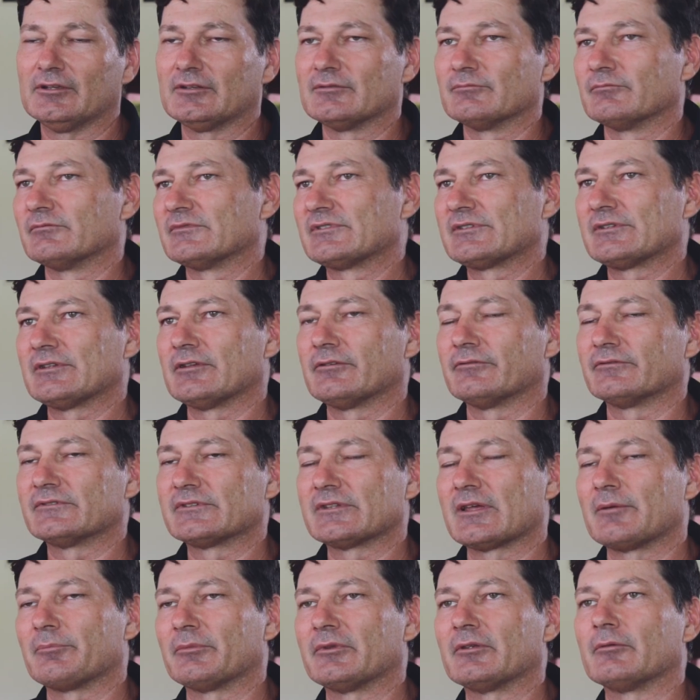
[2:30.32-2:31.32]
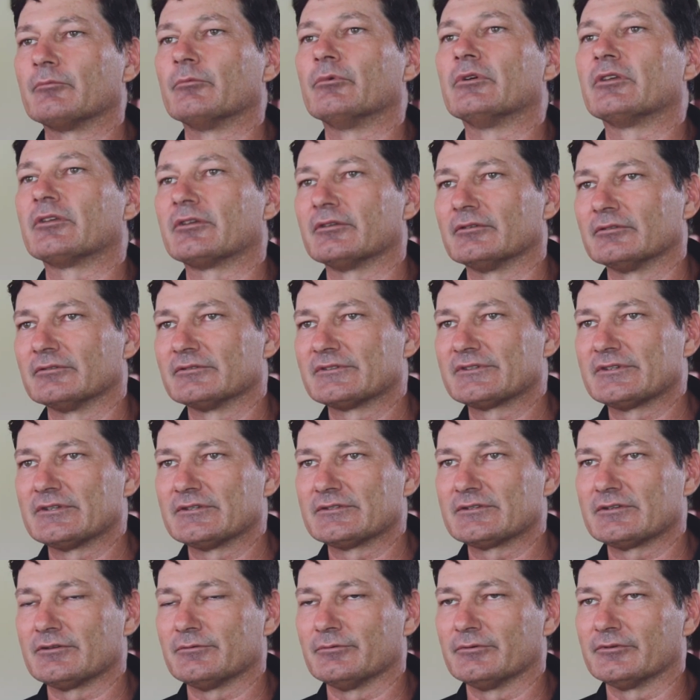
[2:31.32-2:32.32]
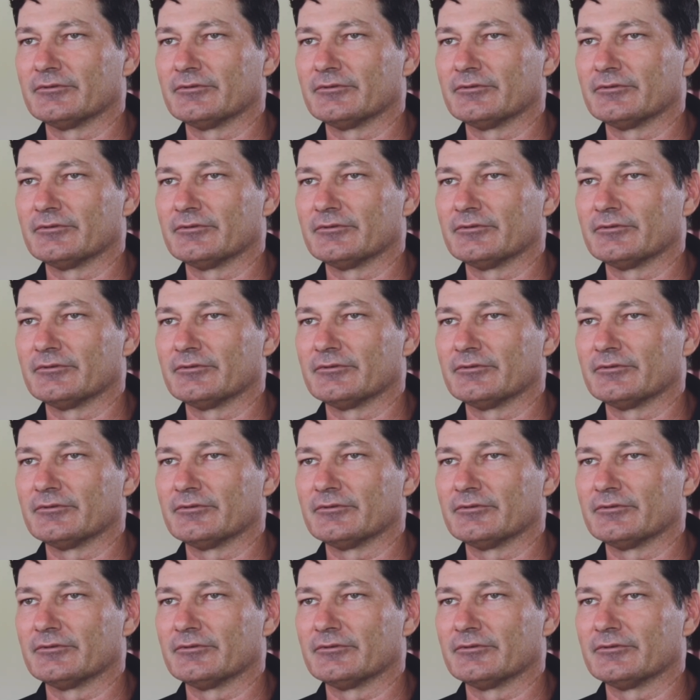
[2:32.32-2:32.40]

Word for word: and see if something we can assist you